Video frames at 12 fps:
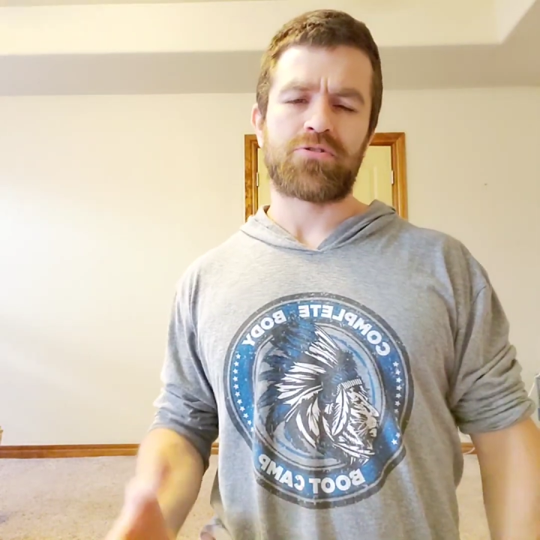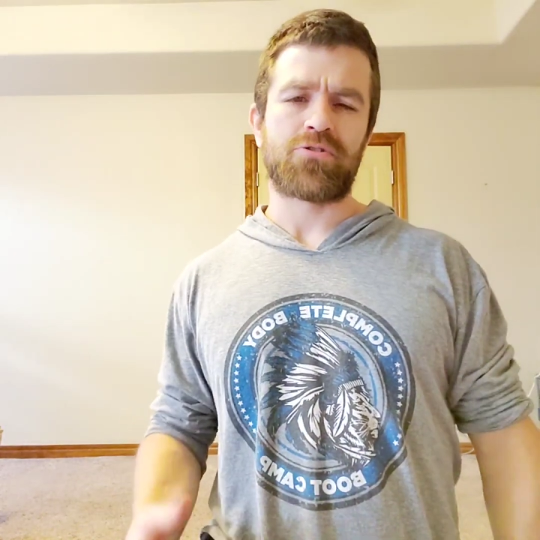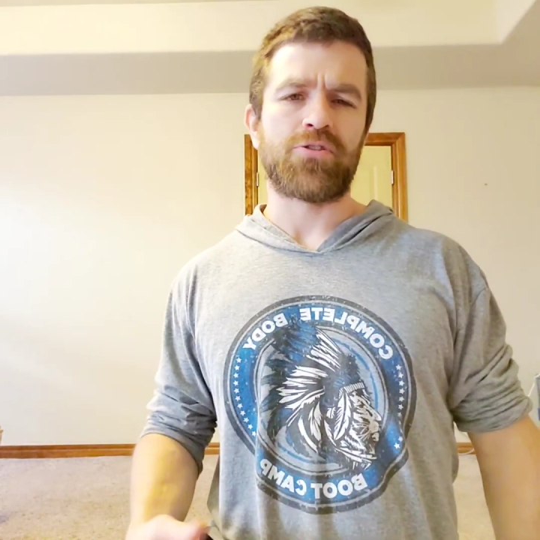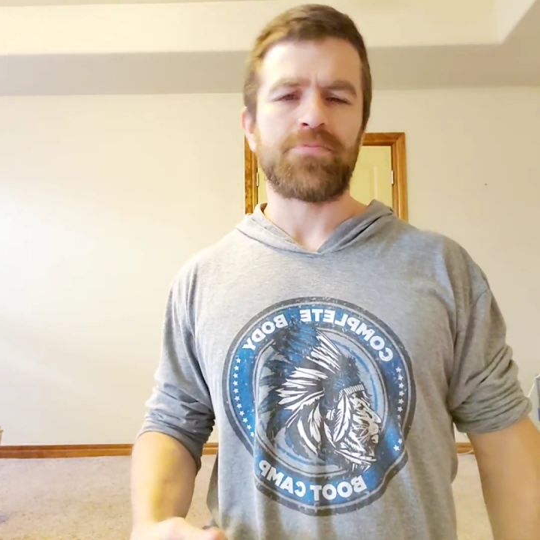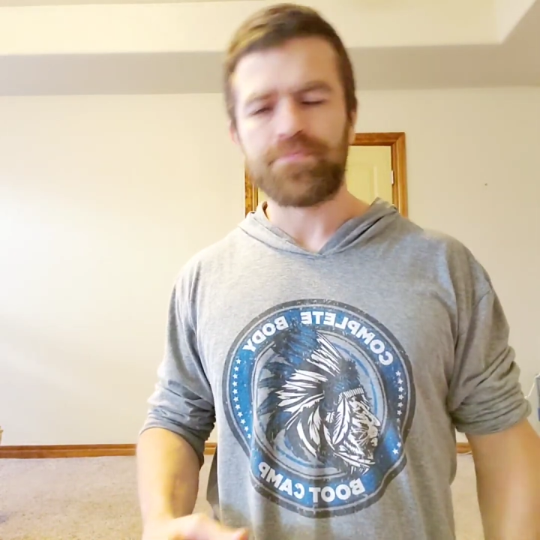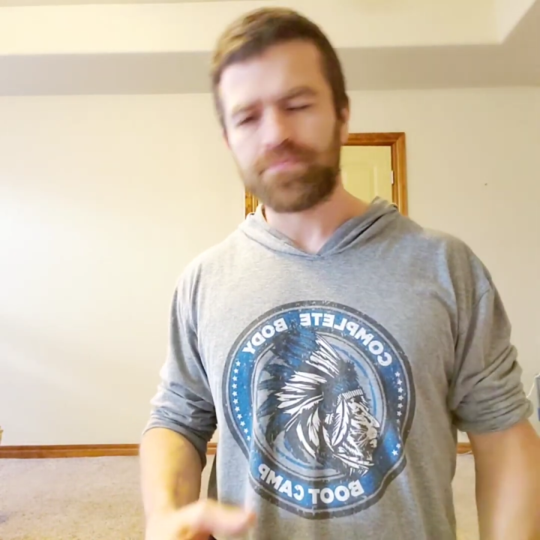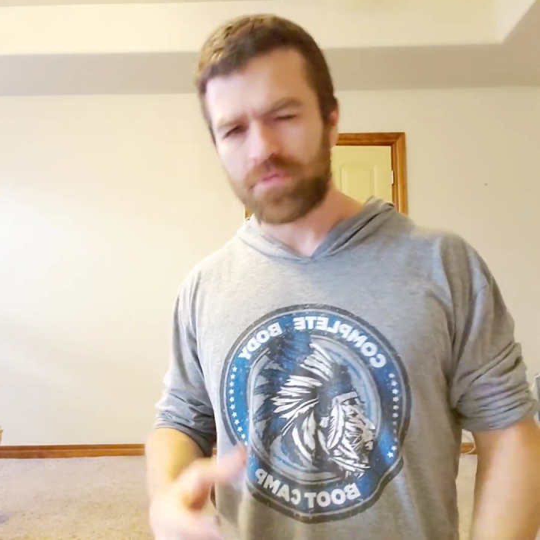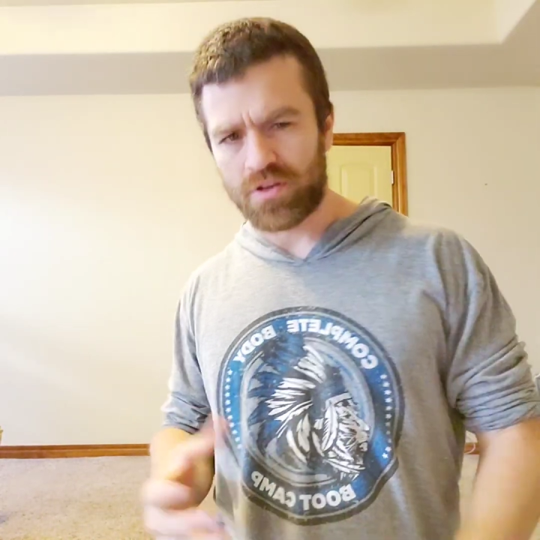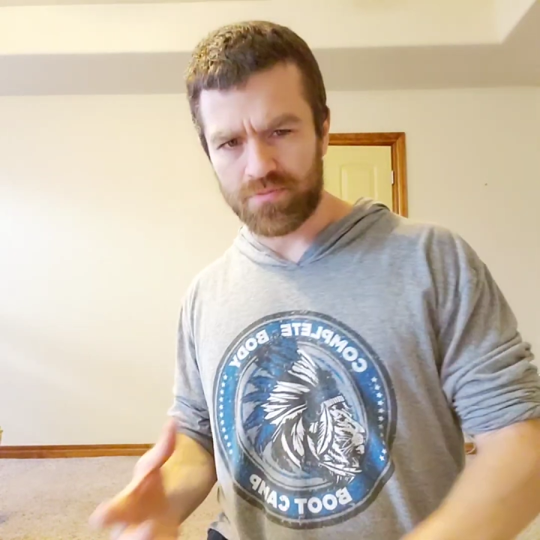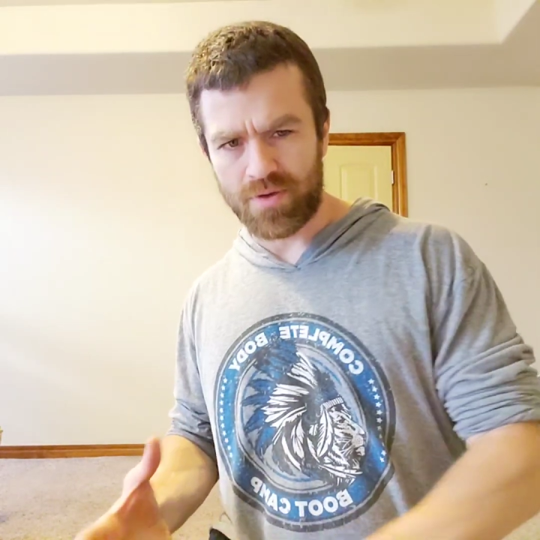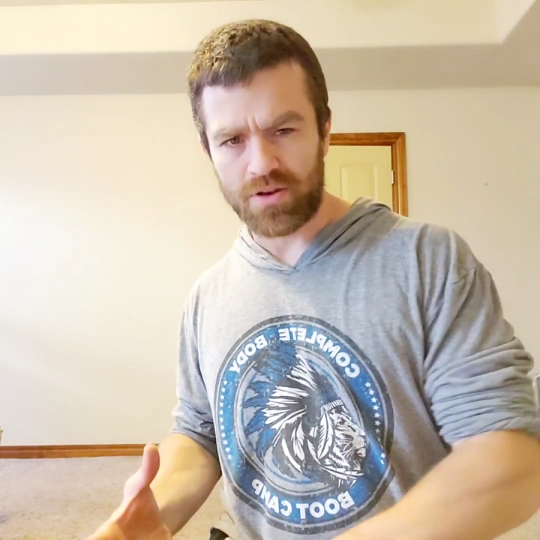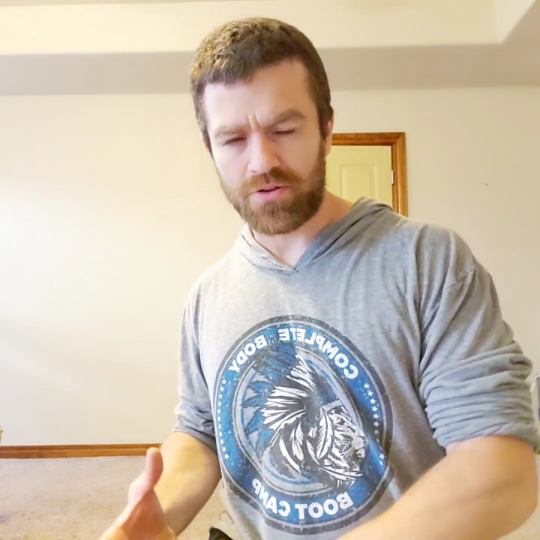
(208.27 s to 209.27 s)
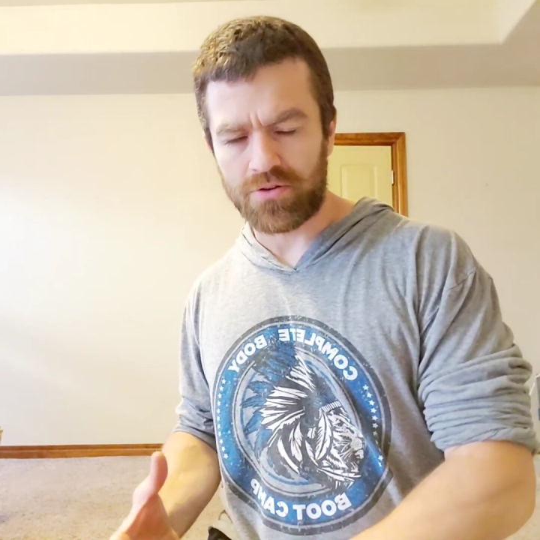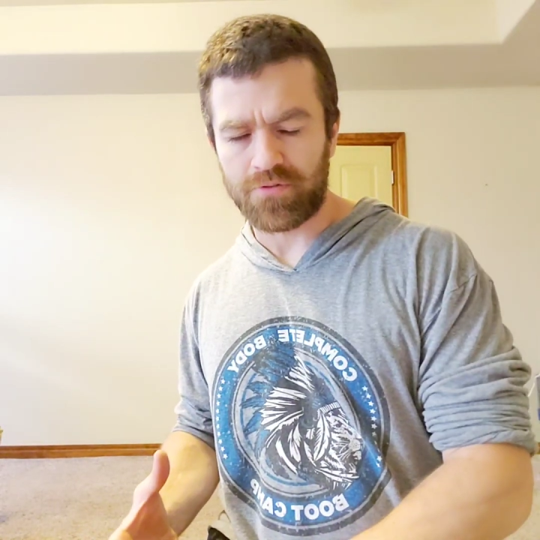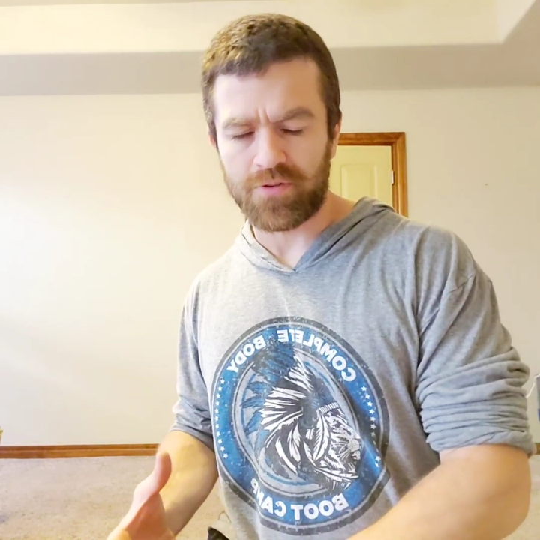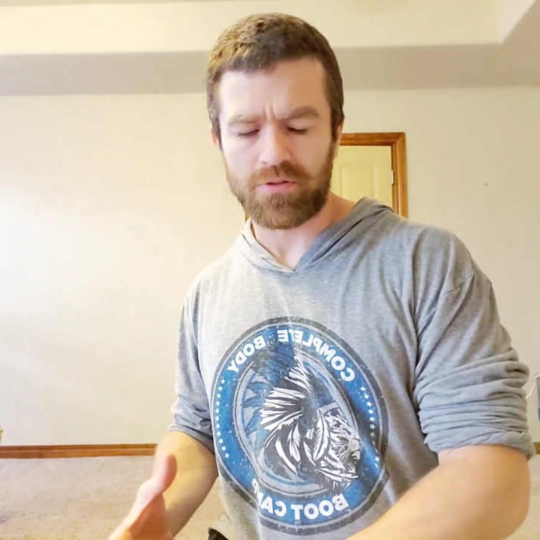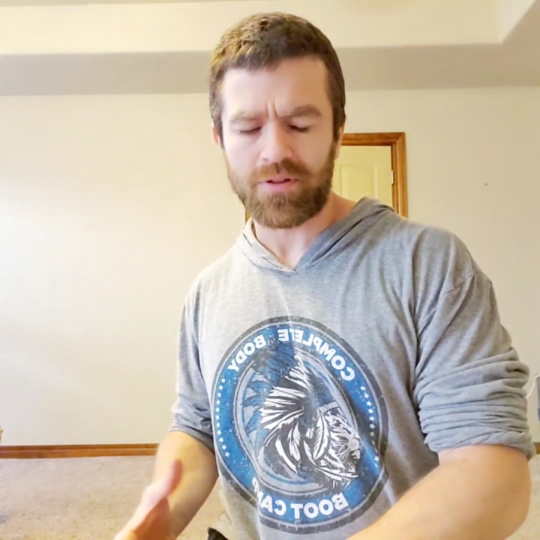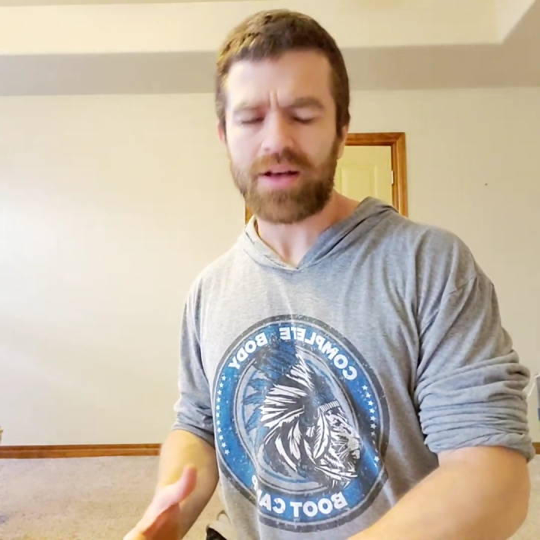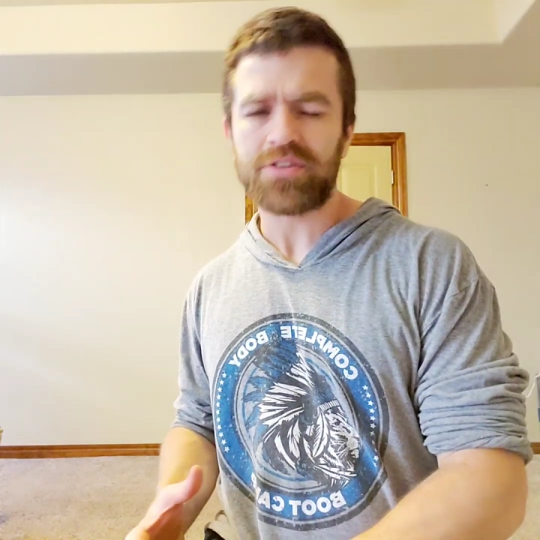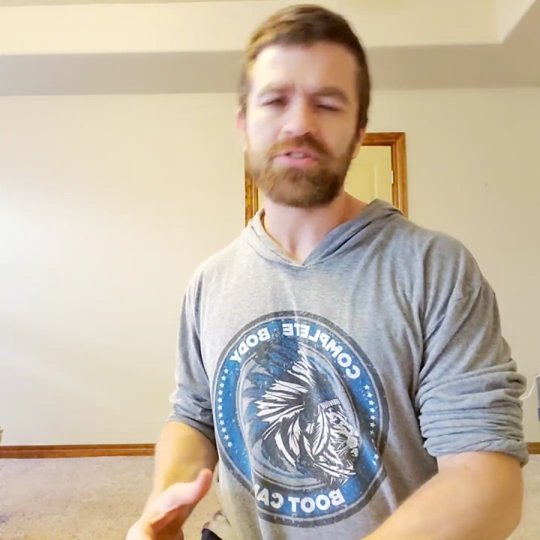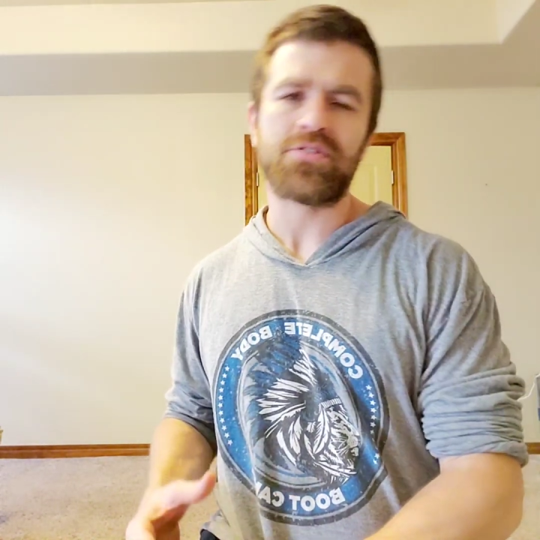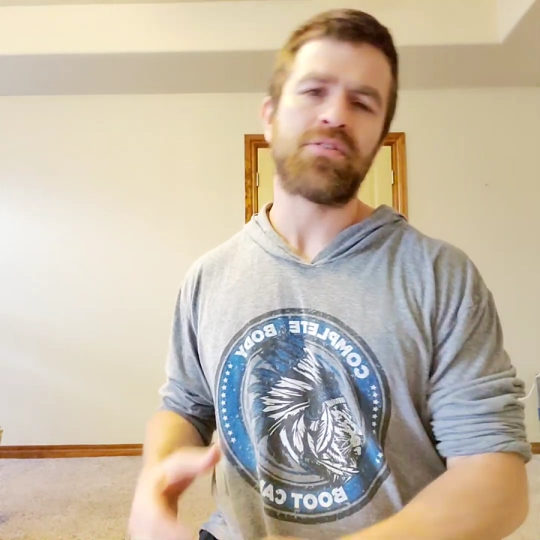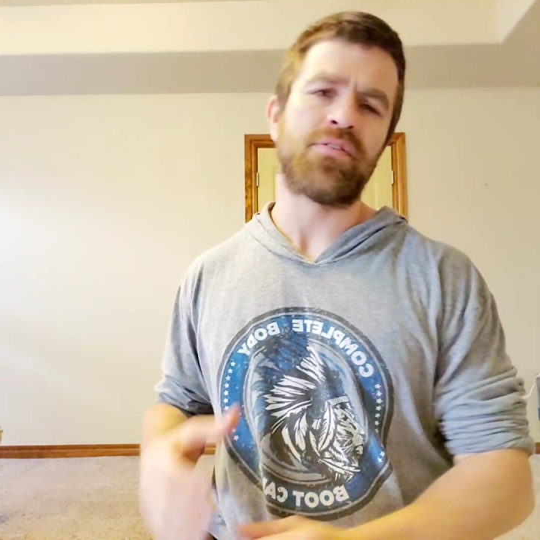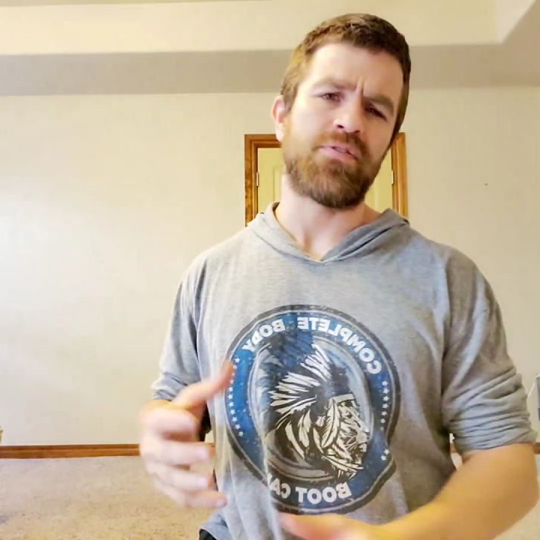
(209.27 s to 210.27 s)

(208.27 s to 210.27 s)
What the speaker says: group, you may do a few less.